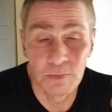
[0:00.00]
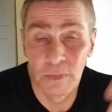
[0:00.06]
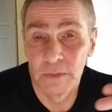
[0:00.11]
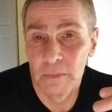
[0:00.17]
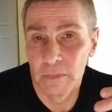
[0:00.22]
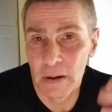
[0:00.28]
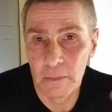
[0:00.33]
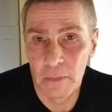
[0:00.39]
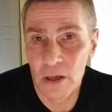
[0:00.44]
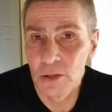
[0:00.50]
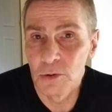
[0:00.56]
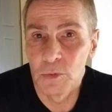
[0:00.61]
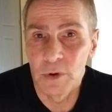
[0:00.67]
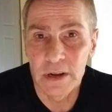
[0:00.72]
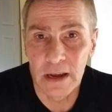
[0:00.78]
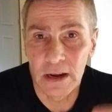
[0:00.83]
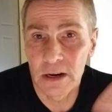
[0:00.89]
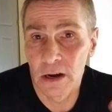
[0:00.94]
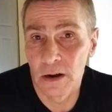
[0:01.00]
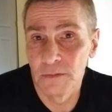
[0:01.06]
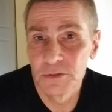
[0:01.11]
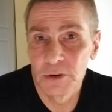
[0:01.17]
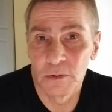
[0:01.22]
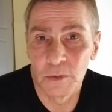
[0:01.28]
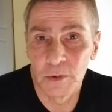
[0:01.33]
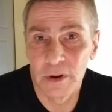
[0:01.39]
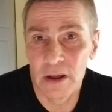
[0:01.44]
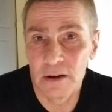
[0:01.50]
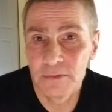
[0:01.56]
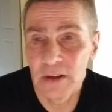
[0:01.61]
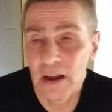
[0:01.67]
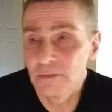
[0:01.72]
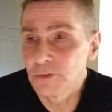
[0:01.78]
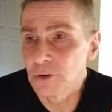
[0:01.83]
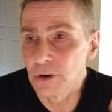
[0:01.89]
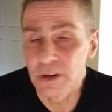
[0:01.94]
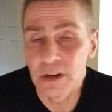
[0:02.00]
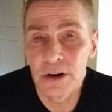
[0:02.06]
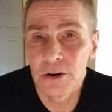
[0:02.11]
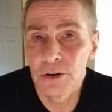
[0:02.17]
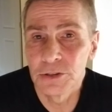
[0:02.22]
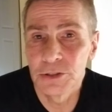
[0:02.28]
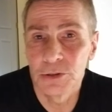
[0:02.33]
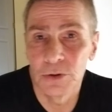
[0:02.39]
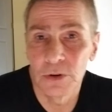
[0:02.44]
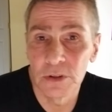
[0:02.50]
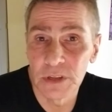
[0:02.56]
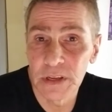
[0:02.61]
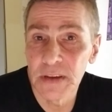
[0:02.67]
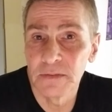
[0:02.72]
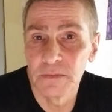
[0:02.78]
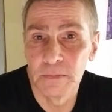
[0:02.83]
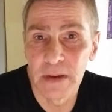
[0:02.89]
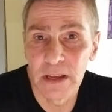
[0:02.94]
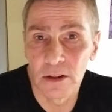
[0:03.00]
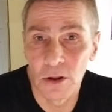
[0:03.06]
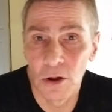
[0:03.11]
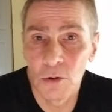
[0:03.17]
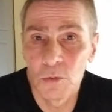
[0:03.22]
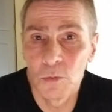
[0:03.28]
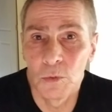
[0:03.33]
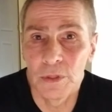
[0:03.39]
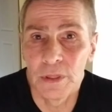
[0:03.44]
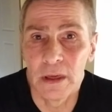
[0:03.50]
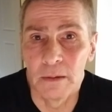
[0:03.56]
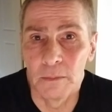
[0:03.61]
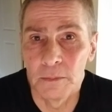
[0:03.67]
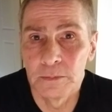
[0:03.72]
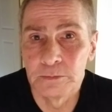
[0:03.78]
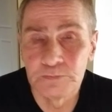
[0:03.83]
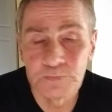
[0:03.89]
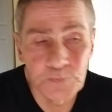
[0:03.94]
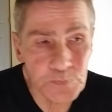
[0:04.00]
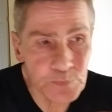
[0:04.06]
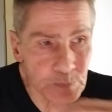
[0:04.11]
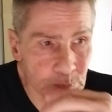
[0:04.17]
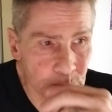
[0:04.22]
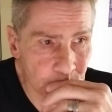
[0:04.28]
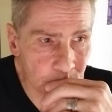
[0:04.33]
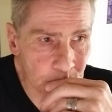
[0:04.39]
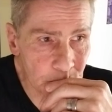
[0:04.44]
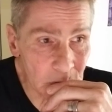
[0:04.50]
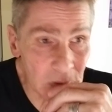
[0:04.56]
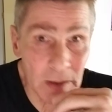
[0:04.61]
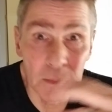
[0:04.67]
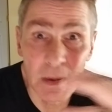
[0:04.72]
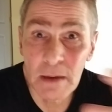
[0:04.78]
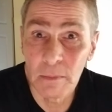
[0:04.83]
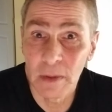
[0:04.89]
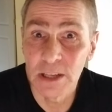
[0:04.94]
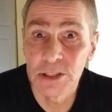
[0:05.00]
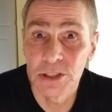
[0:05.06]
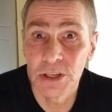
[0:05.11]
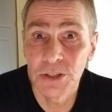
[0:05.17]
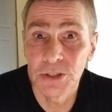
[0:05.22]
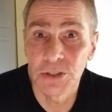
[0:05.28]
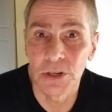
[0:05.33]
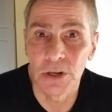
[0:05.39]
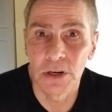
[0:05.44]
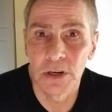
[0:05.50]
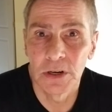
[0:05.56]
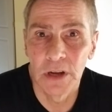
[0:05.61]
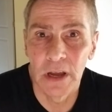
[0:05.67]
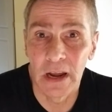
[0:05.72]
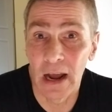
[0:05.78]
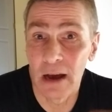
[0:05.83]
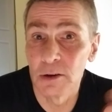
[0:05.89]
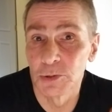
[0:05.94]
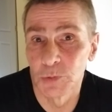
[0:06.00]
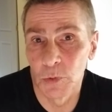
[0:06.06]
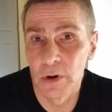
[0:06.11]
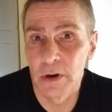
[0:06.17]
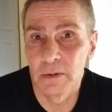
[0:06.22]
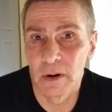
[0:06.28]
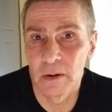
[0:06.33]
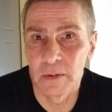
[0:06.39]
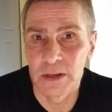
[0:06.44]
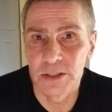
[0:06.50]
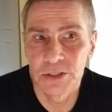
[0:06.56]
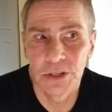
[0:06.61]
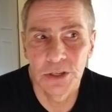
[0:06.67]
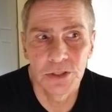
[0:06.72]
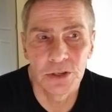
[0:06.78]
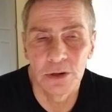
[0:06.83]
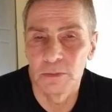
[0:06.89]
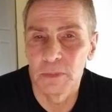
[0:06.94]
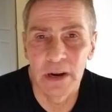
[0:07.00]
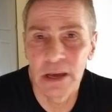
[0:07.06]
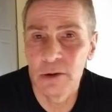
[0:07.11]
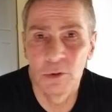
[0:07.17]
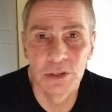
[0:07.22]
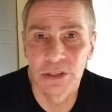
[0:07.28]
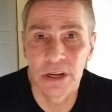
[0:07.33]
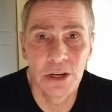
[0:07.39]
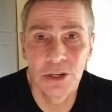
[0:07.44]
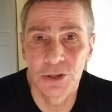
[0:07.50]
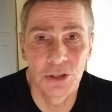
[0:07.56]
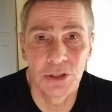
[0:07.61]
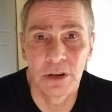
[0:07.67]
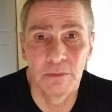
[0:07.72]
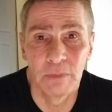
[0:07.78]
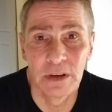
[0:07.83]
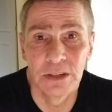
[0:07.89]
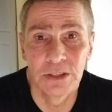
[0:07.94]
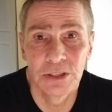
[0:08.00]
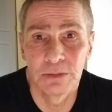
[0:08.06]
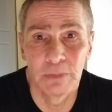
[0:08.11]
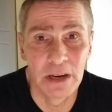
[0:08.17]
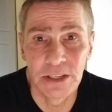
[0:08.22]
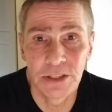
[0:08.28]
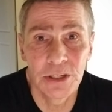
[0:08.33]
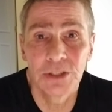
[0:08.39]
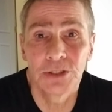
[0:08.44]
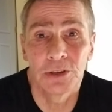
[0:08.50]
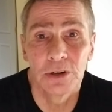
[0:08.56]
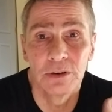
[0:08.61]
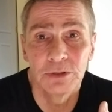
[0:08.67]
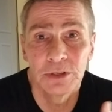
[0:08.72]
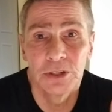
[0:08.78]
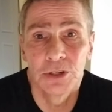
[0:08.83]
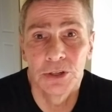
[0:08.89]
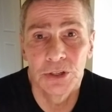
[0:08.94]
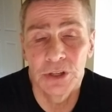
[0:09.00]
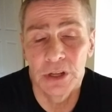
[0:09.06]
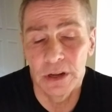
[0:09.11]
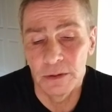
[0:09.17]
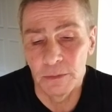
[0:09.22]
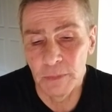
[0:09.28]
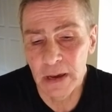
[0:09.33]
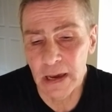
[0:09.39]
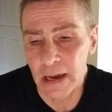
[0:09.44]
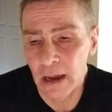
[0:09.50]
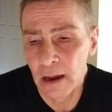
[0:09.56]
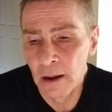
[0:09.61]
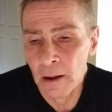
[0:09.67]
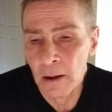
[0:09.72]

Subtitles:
my mother would get comfortable enough after a year or two to leave me alone with him, me and my sister. And I was worried about my sister, but he wasn't interested in my sister. He was interested in me.